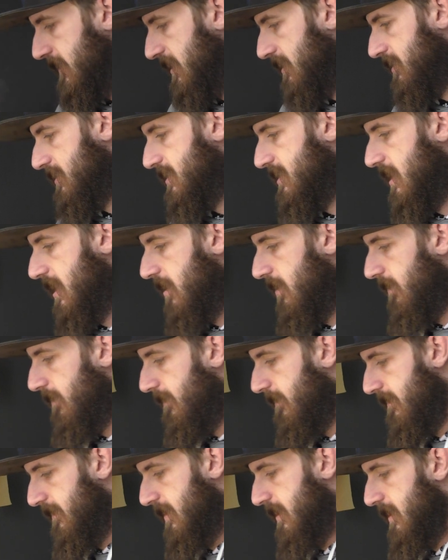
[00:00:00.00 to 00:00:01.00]
So
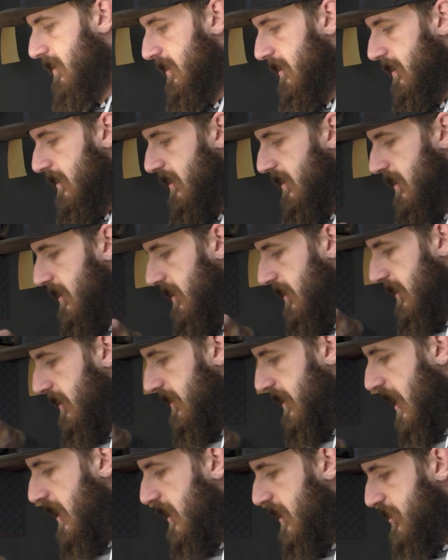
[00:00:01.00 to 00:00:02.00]

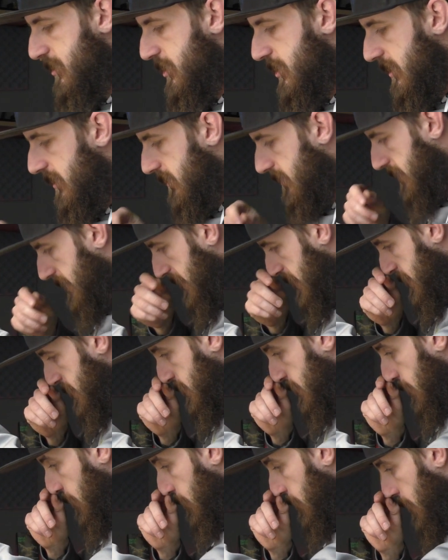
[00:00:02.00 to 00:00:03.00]
that issue
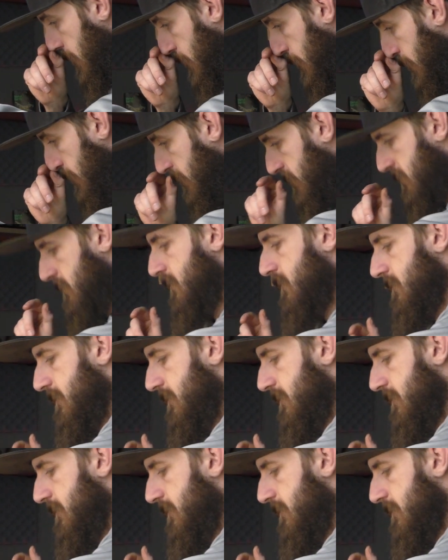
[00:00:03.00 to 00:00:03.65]
is no longer